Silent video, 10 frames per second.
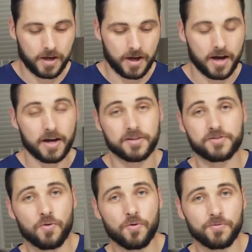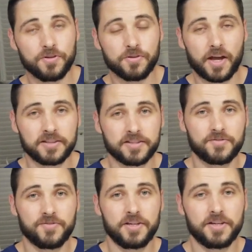So hopefully you like
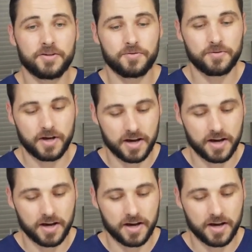this video.